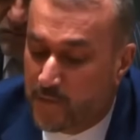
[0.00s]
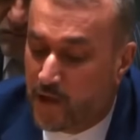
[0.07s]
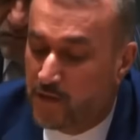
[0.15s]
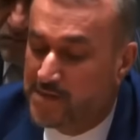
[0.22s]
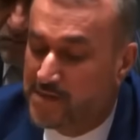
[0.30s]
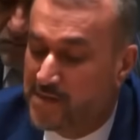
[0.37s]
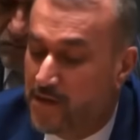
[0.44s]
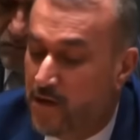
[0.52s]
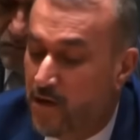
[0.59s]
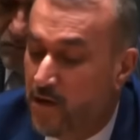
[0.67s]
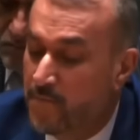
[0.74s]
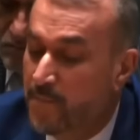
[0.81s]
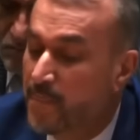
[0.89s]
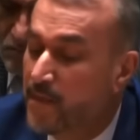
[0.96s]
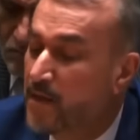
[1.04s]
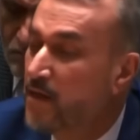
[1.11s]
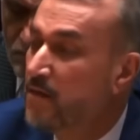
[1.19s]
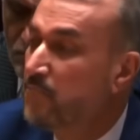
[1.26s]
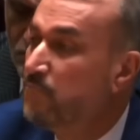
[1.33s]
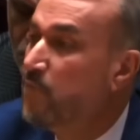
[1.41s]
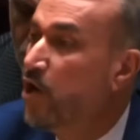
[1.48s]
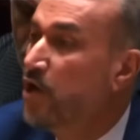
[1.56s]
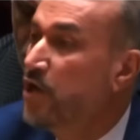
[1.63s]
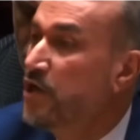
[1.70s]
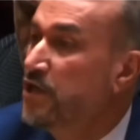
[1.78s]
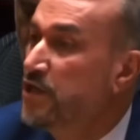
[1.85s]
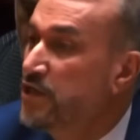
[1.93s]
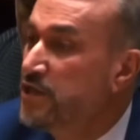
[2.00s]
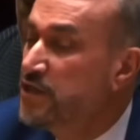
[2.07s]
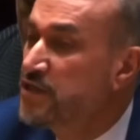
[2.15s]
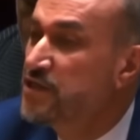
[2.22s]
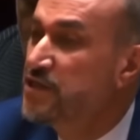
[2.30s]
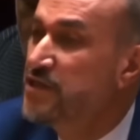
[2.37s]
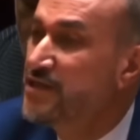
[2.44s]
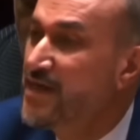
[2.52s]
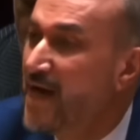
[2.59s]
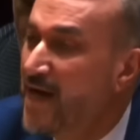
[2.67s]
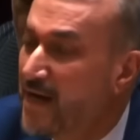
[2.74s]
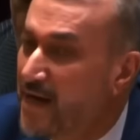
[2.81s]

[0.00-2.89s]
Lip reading: over our national security and interests,